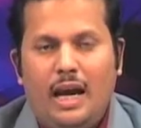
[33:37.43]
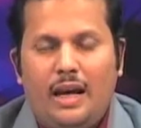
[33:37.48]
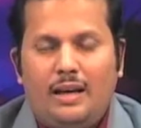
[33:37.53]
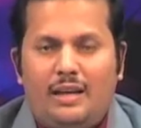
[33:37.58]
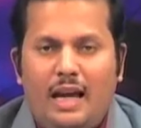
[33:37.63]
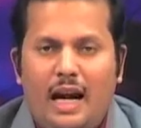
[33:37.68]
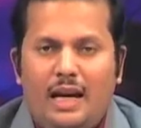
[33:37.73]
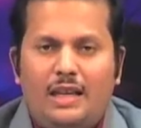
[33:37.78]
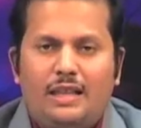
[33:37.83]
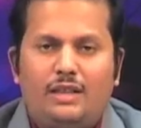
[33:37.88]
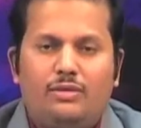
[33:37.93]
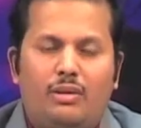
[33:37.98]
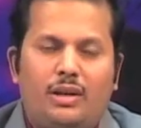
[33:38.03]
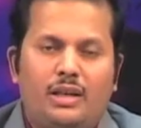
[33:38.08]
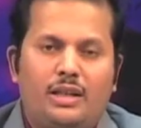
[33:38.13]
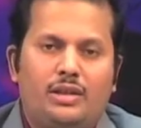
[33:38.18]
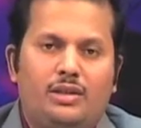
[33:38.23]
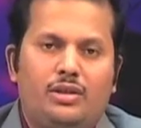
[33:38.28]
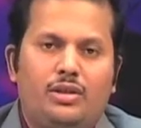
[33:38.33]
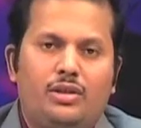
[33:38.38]
and that is
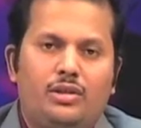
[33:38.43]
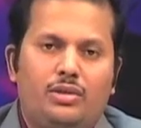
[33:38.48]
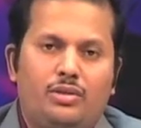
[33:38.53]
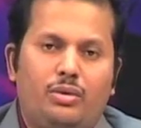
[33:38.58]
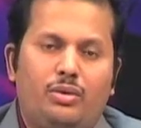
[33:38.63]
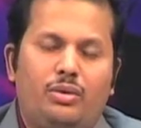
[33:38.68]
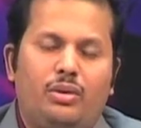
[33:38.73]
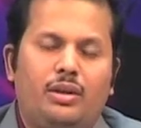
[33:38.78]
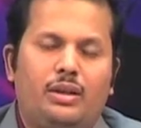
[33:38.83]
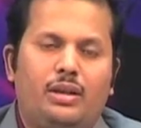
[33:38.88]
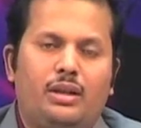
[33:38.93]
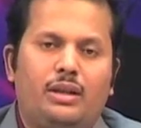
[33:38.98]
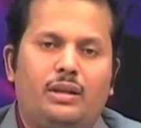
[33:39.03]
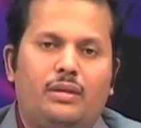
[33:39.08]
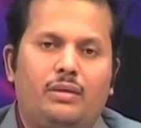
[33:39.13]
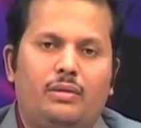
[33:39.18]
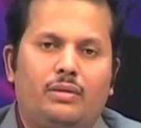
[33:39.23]
what is shown